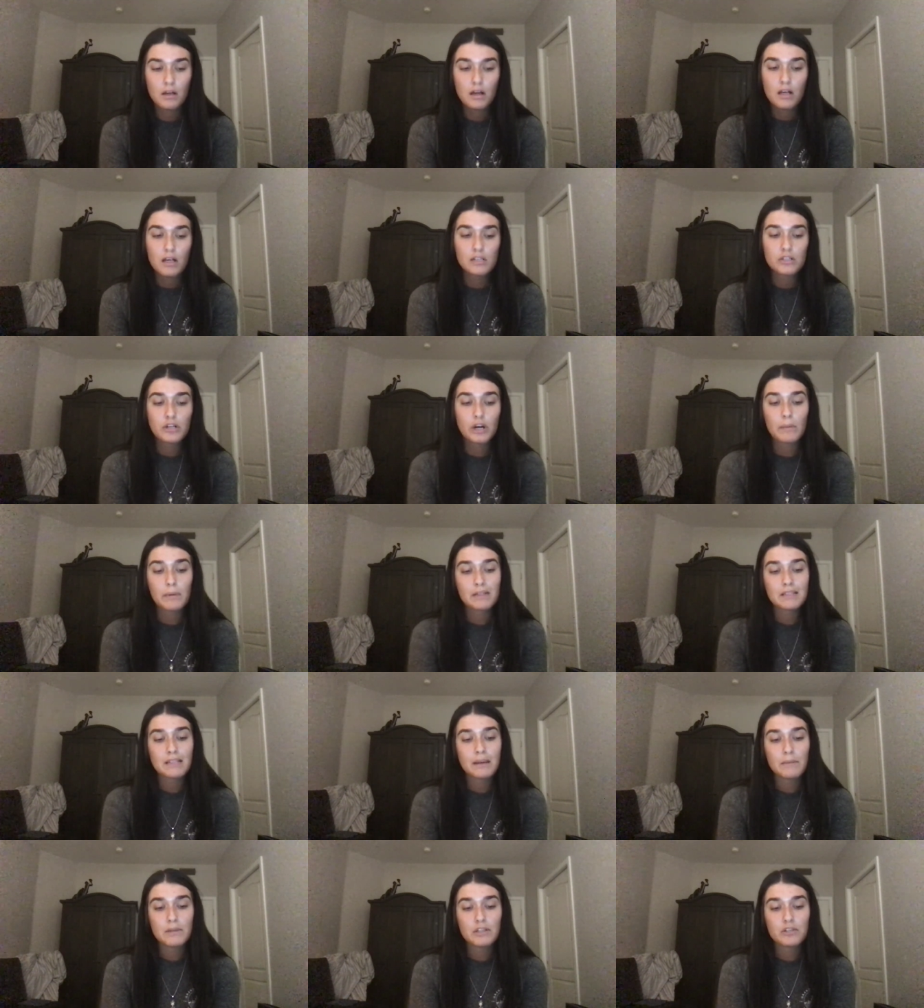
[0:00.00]
Starbucks
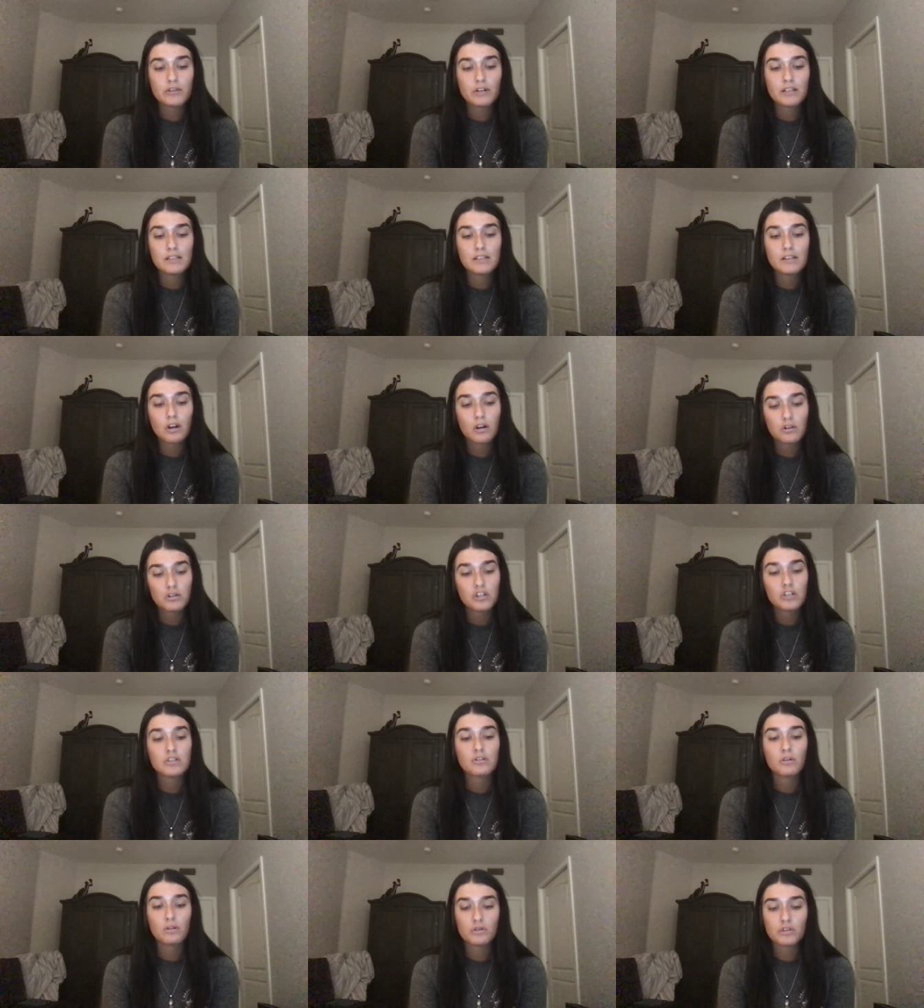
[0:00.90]
demonstrates conscious
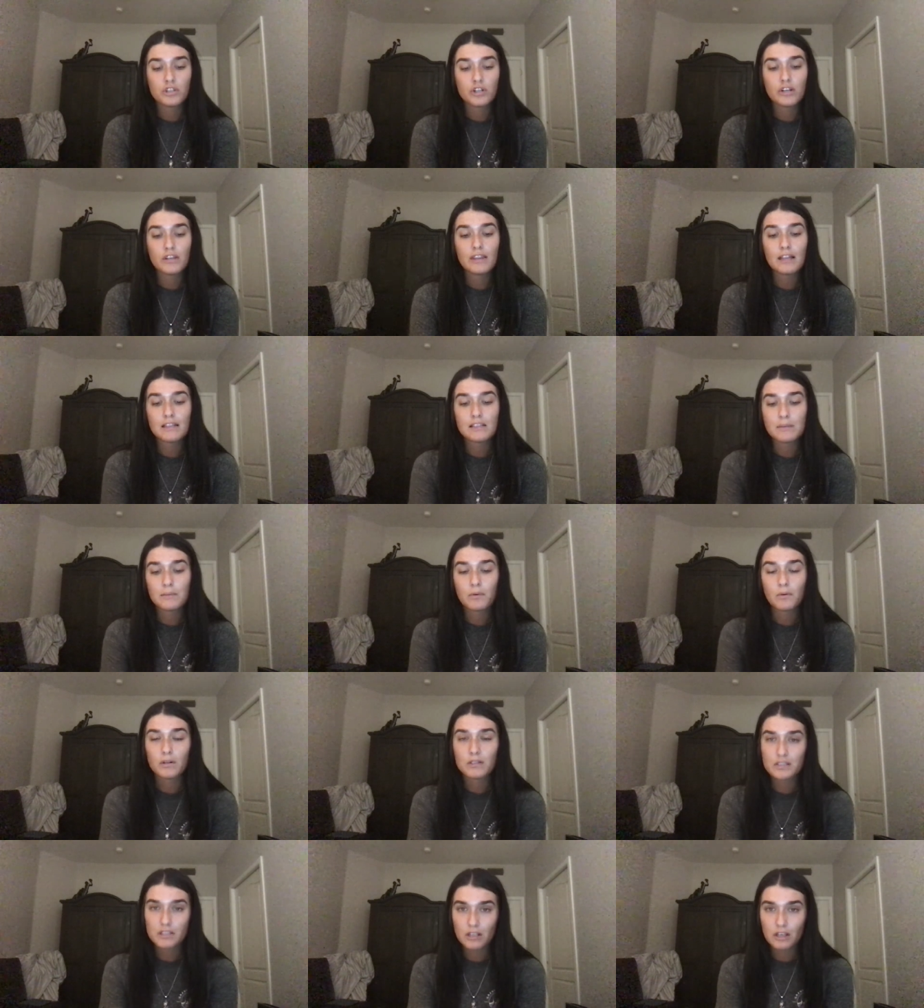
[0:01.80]
culture that
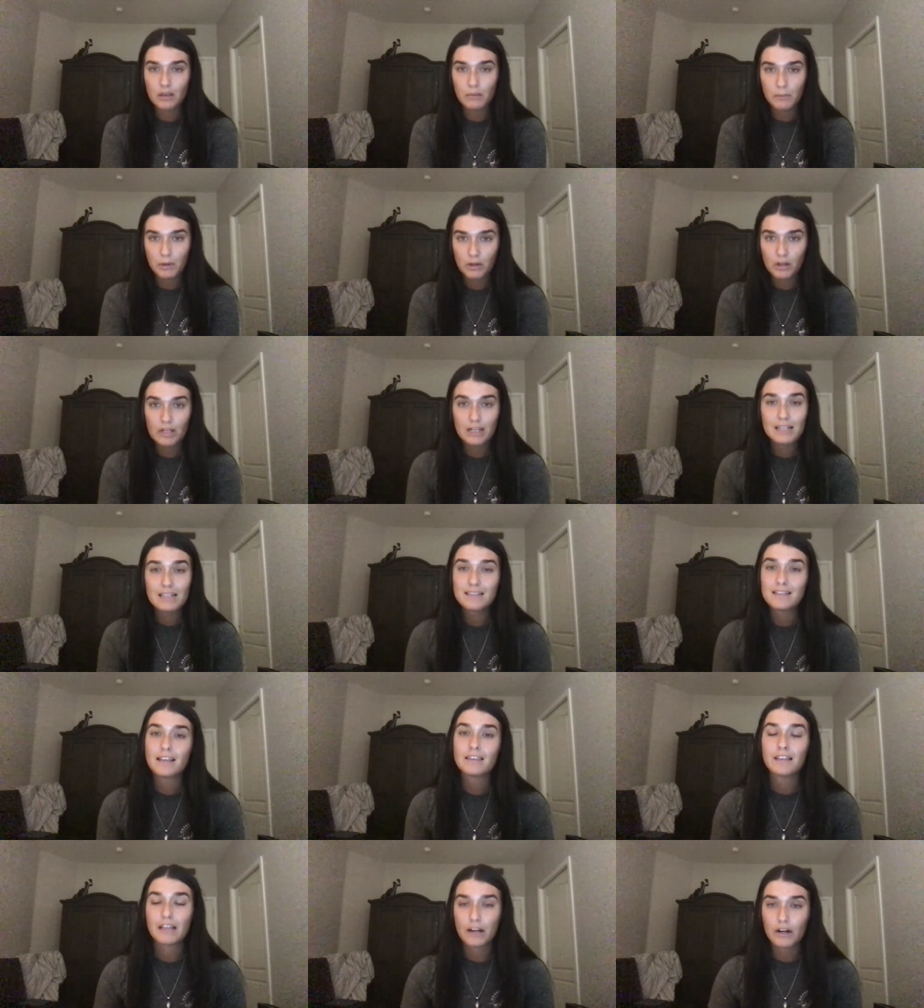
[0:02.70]
supports the communities
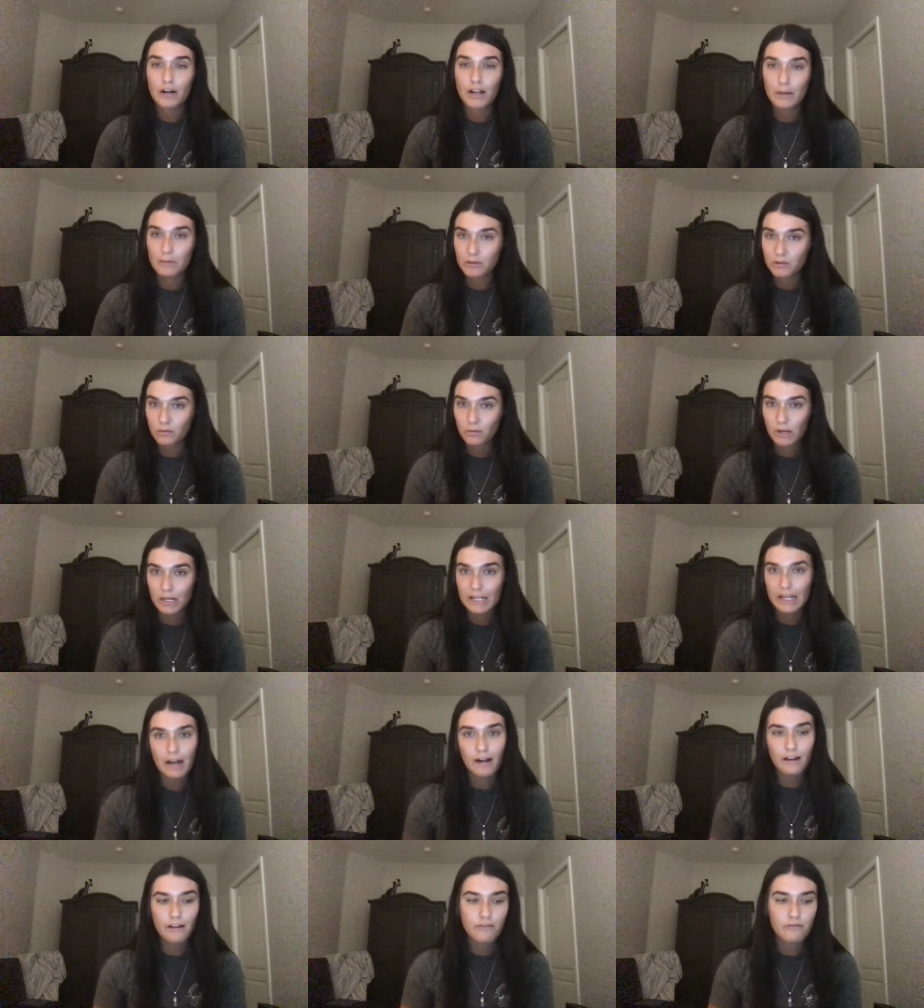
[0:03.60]
that they are able to work
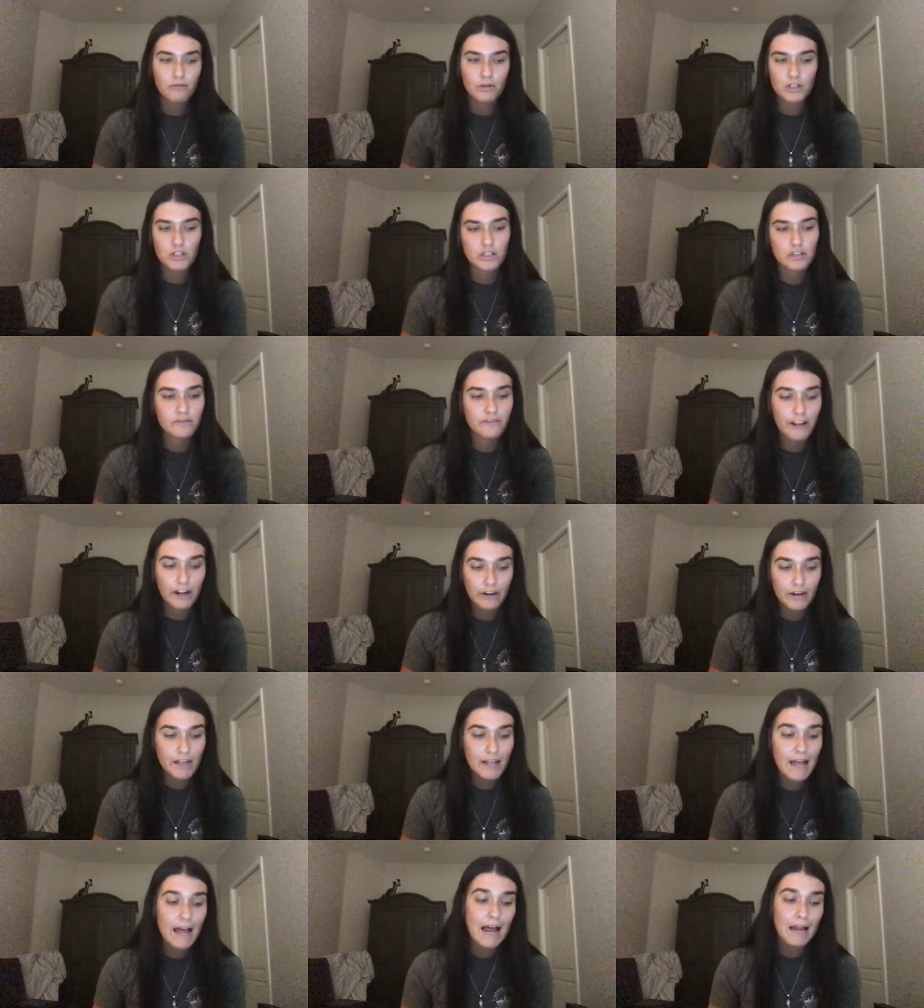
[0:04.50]
out of, which is
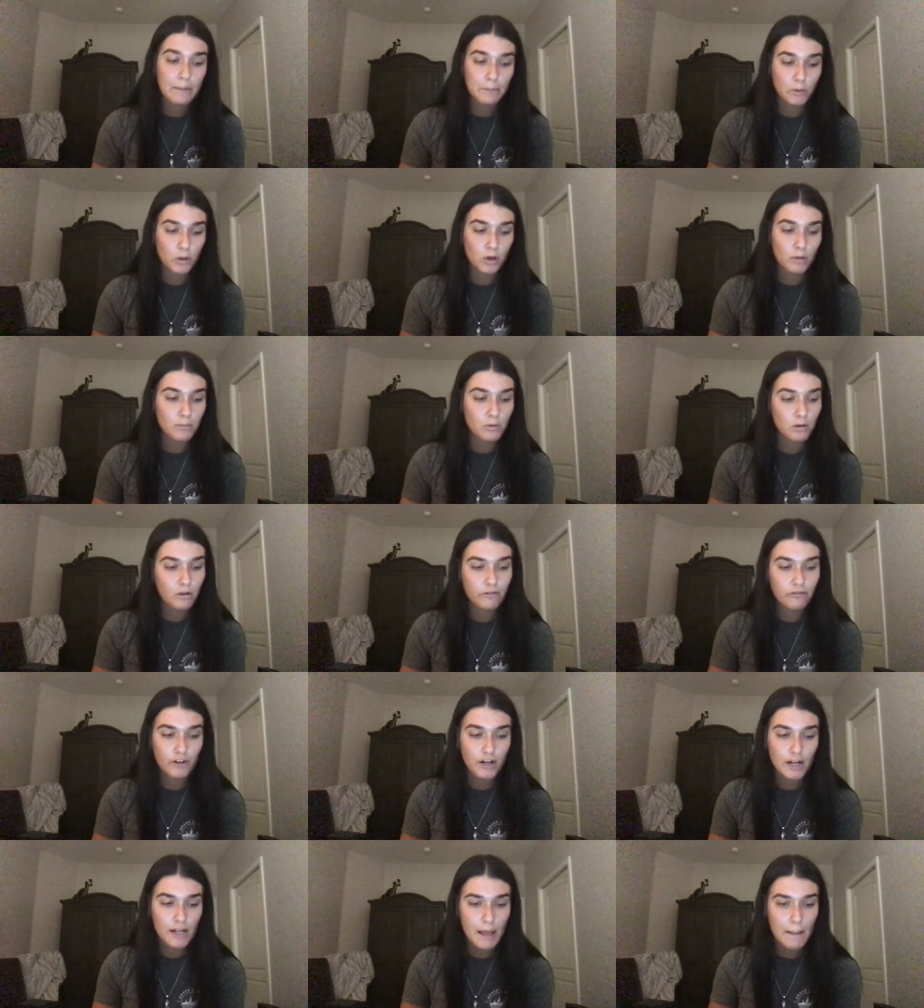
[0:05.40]
very admirable
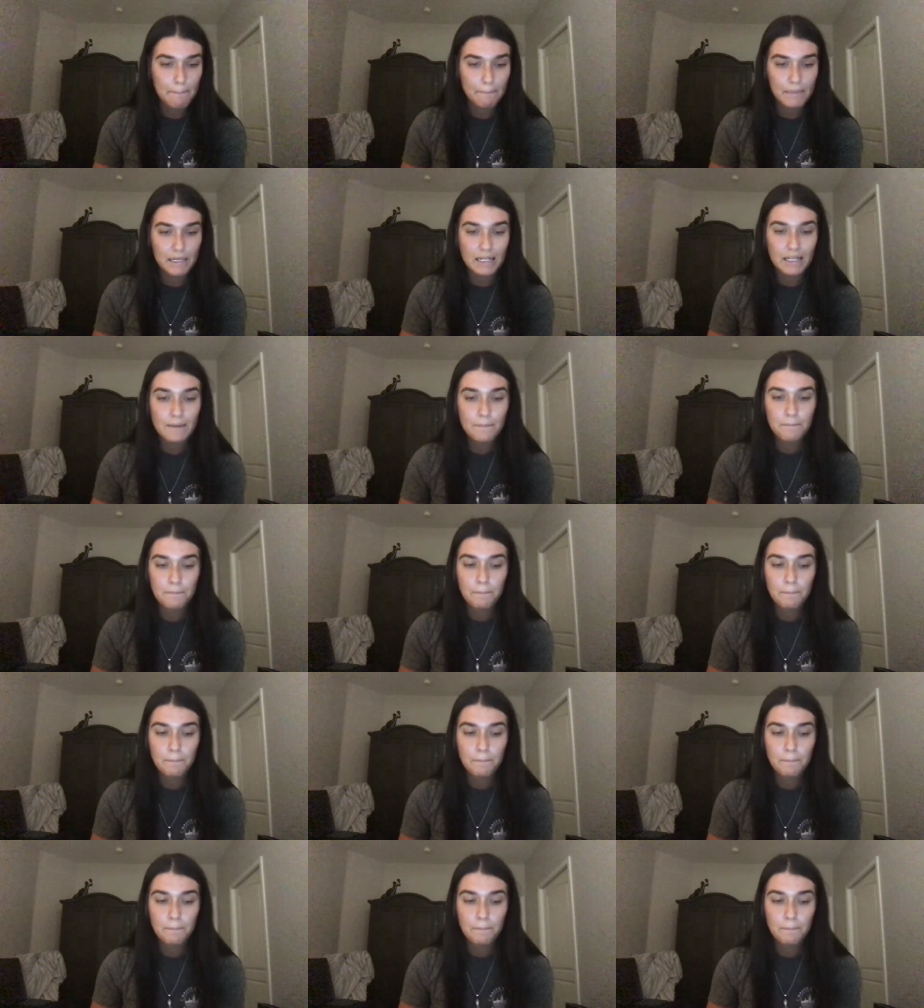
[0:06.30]
for a company.